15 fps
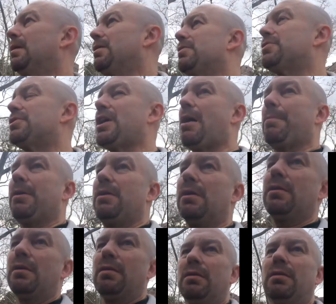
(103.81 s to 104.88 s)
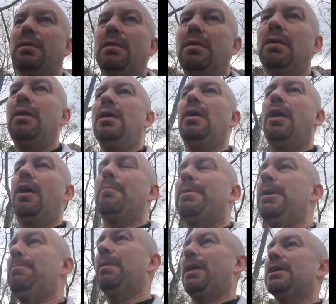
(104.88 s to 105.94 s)
A stabbing. And
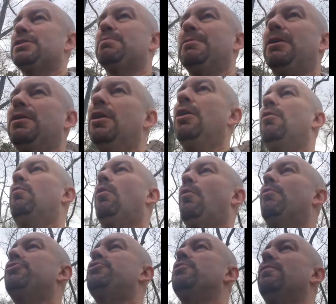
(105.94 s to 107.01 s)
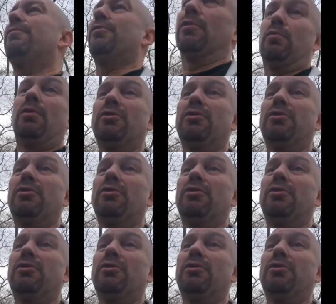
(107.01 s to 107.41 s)
people ask me, what would you have done?